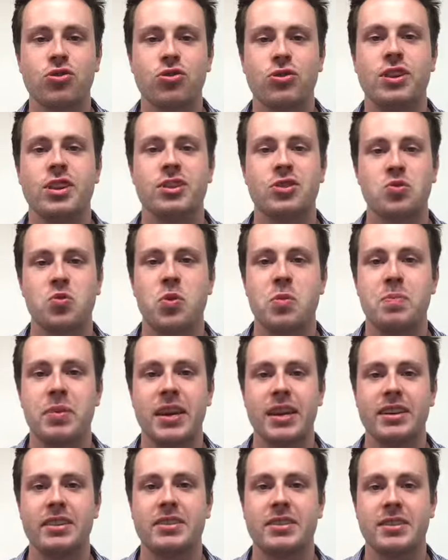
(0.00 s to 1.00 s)
History doesn't
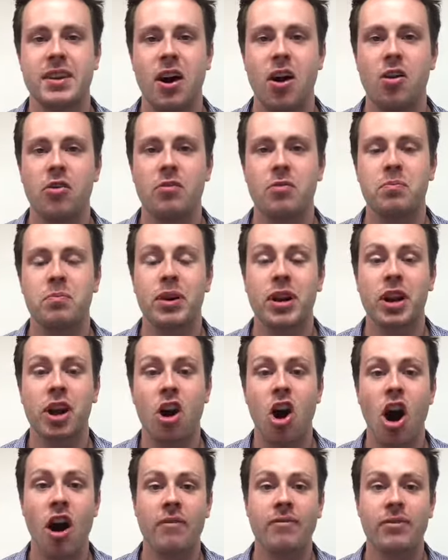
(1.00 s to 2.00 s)
repeat itself, but it
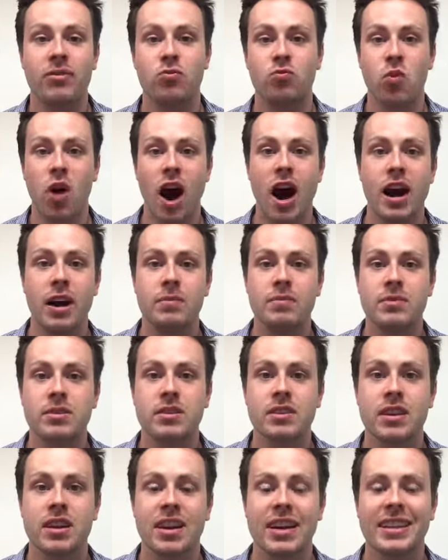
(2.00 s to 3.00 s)
often rhymes.
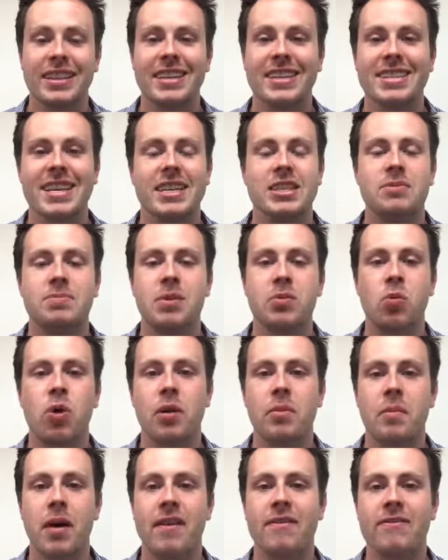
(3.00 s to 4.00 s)
This has to be one
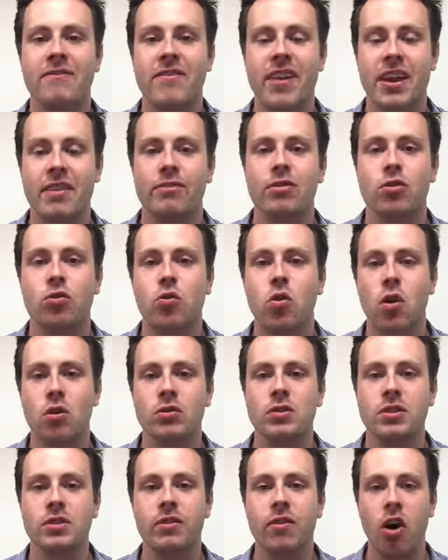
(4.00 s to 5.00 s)
of my favorite
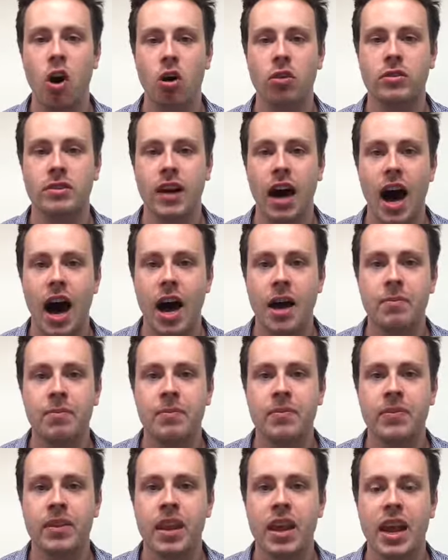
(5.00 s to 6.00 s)
quotes of all time.
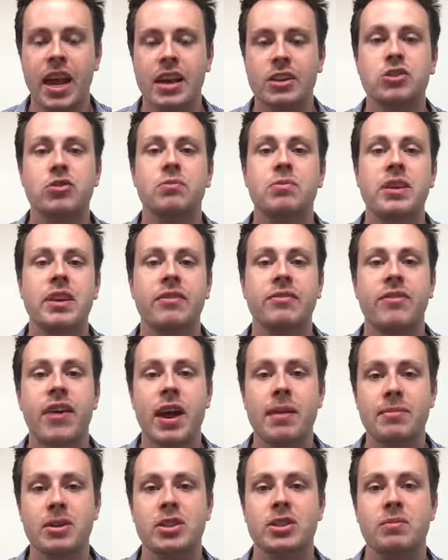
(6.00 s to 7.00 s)
It's from the
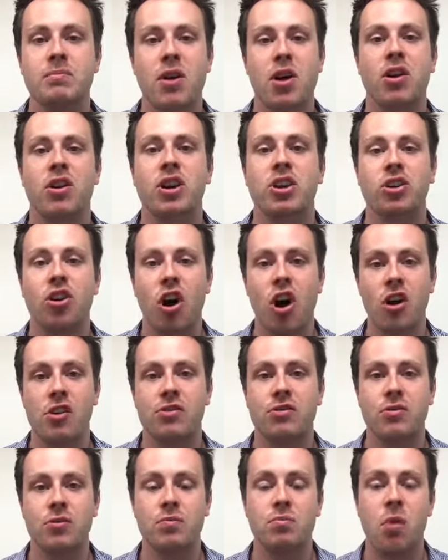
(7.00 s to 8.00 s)
famous American
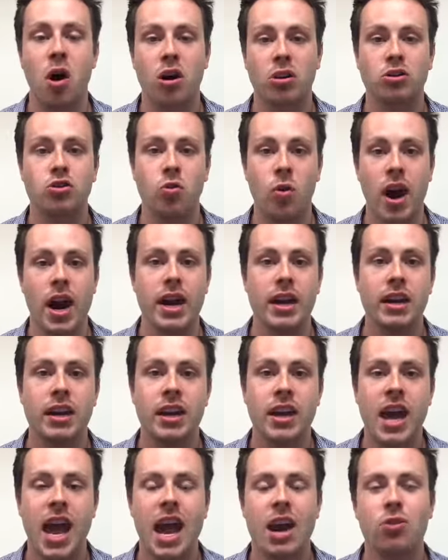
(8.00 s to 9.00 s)
author Mark Twain,
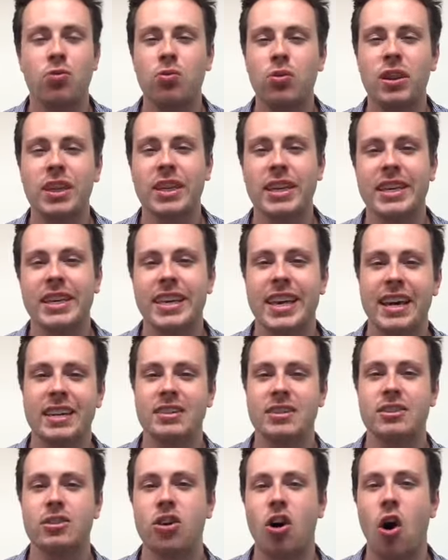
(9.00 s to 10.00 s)
and it really
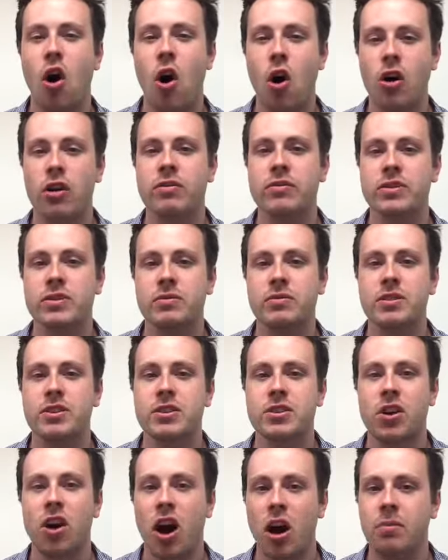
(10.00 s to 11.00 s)
gets at the heart of some of these
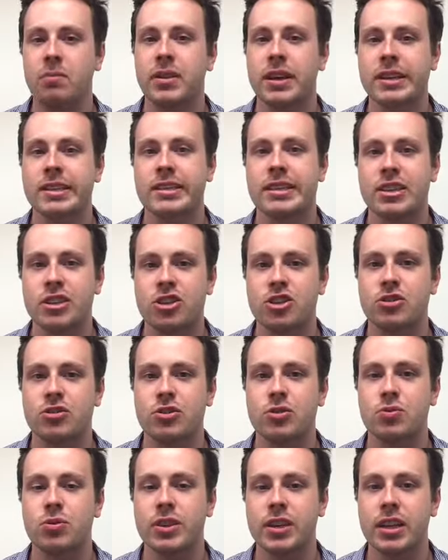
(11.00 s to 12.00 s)
complex
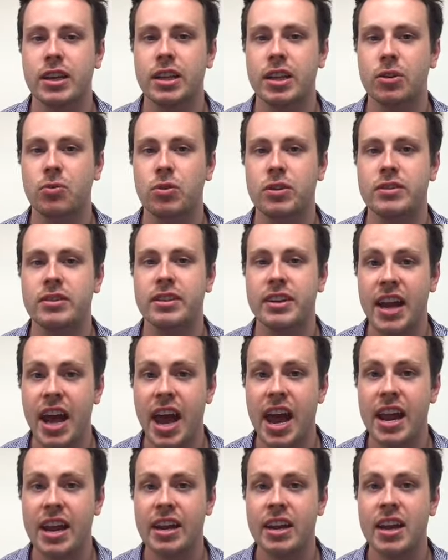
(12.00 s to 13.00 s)
issues we're dealing with
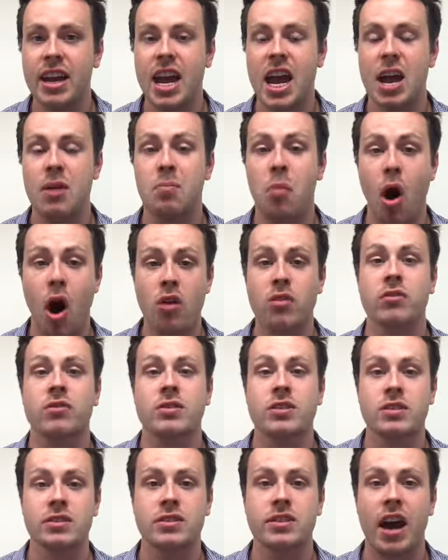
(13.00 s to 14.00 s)
today in modern
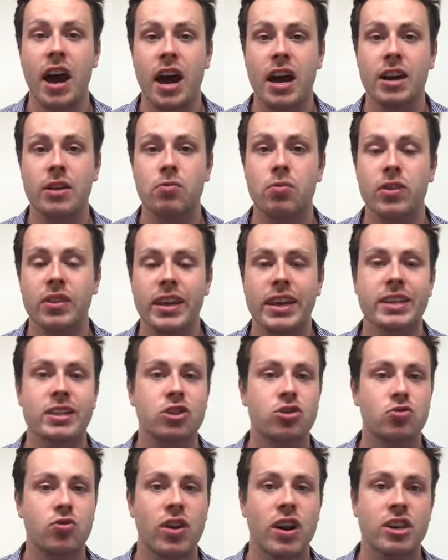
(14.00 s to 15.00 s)
society with
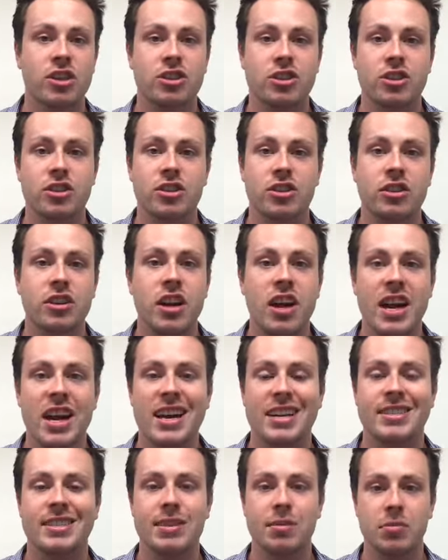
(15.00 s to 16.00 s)
integration,
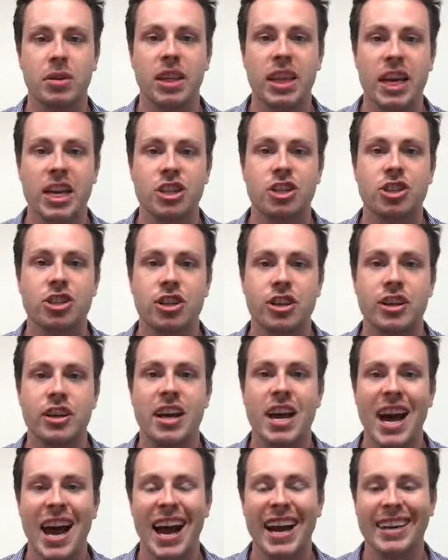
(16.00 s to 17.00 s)
assimilation,
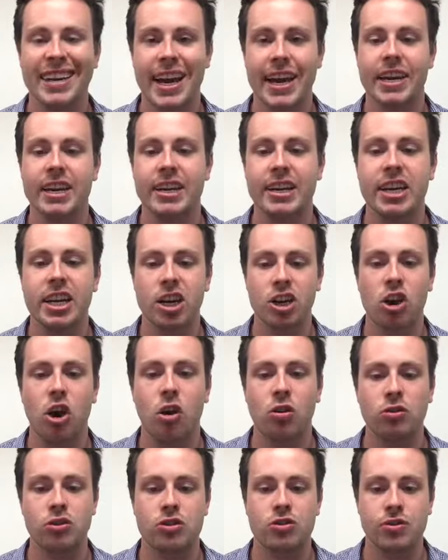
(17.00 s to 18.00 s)
identity, and
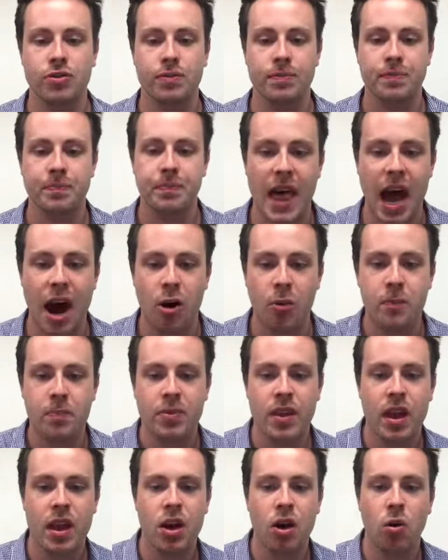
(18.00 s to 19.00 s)
culture.
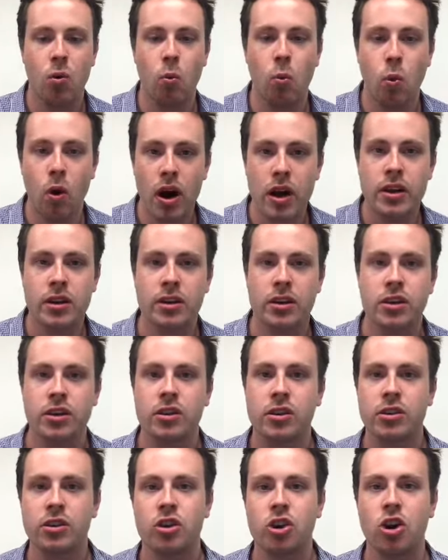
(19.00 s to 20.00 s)
Now, what
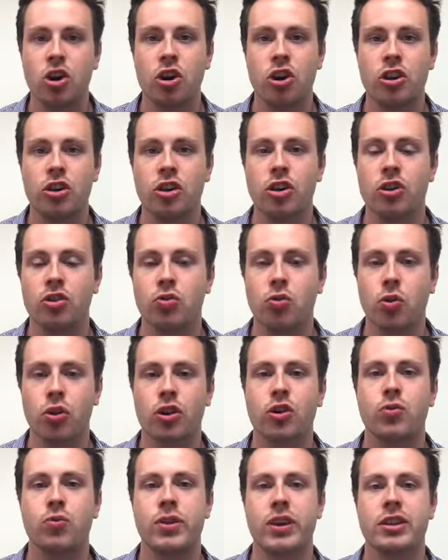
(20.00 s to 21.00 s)
could North
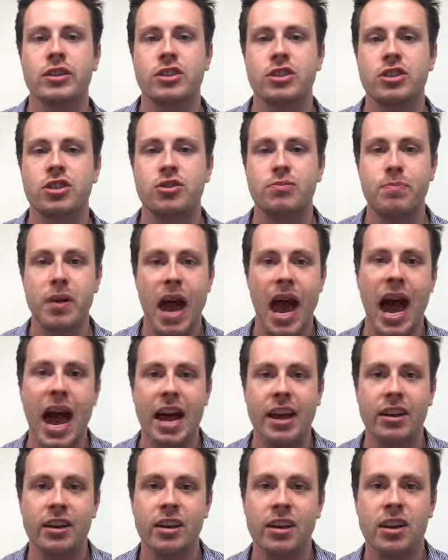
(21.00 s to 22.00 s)
Koreans in
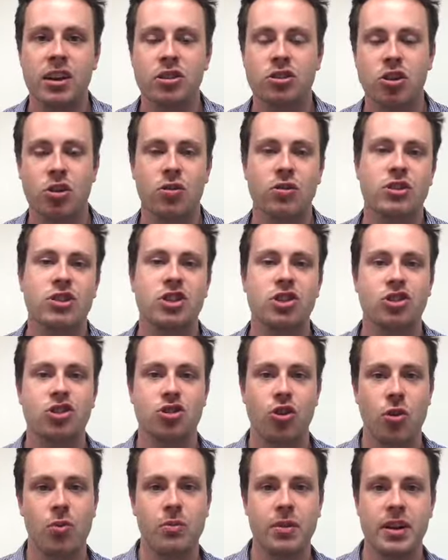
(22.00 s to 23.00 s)
Japan, Turks in
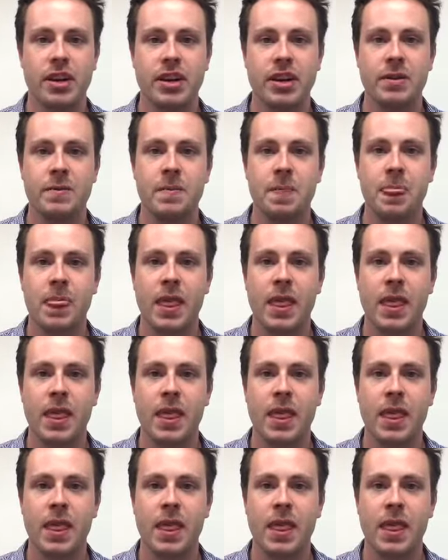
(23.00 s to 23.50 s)
Germany,